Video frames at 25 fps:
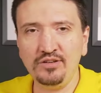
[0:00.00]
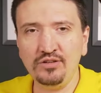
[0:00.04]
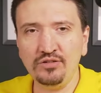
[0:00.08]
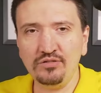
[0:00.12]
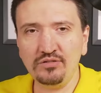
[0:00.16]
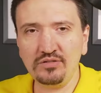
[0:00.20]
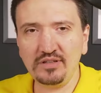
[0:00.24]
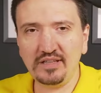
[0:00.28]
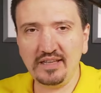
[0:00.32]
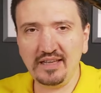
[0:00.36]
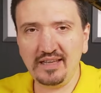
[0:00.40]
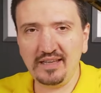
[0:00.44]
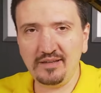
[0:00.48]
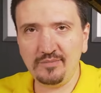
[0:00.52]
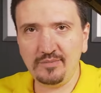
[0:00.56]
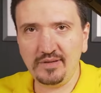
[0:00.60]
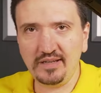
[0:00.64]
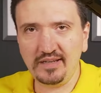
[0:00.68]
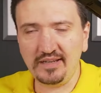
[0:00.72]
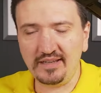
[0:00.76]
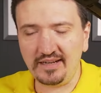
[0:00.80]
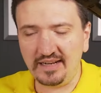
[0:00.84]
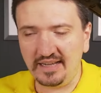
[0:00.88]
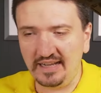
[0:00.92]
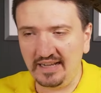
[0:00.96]
new
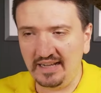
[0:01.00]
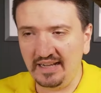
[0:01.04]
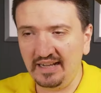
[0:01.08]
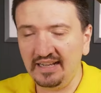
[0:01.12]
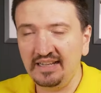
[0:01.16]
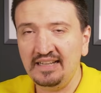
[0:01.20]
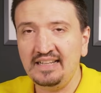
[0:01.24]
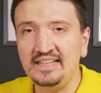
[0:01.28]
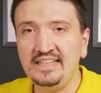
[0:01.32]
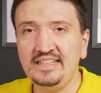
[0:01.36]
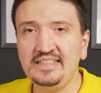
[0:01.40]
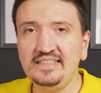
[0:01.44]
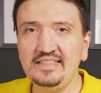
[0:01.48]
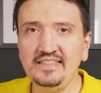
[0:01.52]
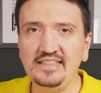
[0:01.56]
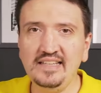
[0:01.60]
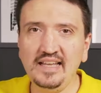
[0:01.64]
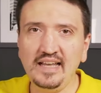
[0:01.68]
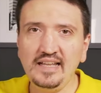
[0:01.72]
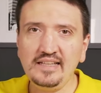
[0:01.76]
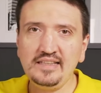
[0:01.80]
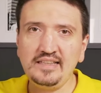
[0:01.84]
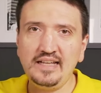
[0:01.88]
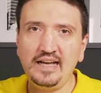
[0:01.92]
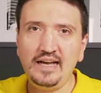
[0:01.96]
camera
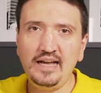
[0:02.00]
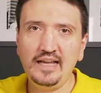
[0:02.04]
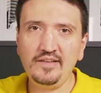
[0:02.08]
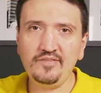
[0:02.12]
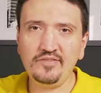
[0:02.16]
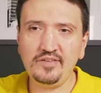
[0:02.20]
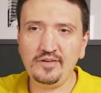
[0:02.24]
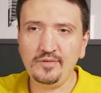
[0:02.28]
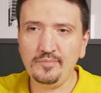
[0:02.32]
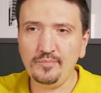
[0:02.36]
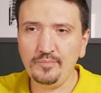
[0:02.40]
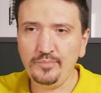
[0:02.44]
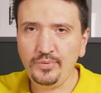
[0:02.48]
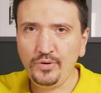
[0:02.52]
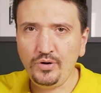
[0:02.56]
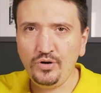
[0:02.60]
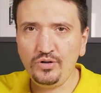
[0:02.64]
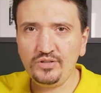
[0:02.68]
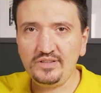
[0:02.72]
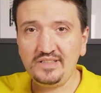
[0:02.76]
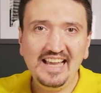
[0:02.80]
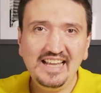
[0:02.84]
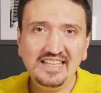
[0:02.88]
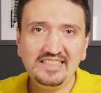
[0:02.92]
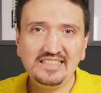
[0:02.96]
that I've
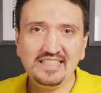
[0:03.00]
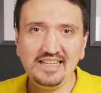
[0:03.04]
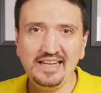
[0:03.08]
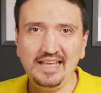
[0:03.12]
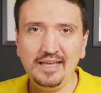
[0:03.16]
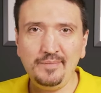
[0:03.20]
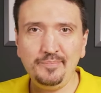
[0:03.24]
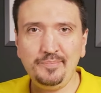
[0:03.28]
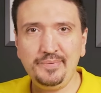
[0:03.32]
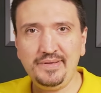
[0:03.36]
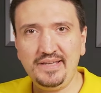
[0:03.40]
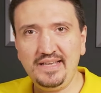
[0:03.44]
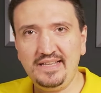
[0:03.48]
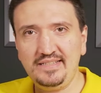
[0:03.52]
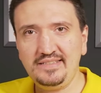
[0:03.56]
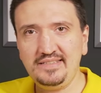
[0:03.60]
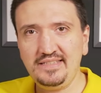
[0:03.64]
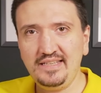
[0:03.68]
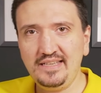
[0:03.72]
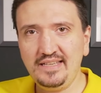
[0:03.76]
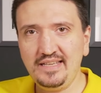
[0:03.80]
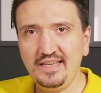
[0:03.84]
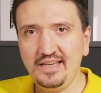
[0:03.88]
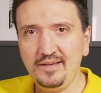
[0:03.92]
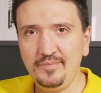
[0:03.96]
bought. It's an
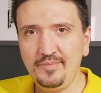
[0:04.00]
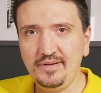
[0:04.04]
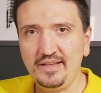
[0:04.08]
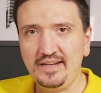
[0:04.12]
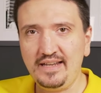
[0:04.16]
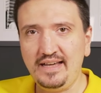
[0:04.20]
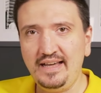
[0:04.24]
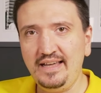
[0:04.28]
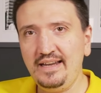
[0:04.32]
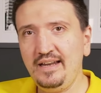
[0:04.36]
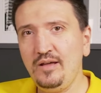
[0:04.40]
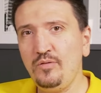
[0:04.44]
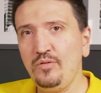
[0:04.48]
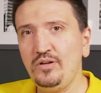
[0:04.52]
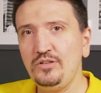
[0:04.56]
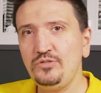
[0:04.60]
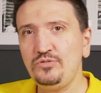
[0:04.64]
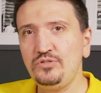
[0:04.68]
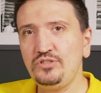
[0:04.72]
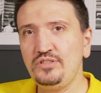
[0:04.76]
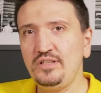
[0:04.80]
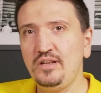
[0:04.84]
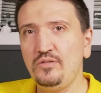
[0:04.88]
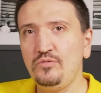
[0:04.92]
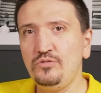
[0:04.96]
APS-C camera and I want to
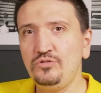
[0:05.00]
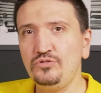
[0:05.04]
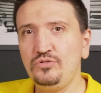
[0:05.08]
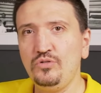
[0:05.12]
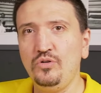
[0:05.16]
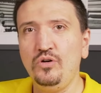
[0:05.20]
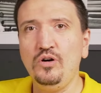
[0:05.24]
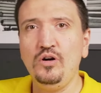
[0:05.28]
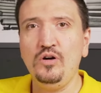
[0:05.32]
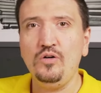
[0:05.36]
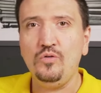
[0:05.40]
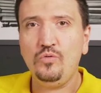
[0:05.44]
share with you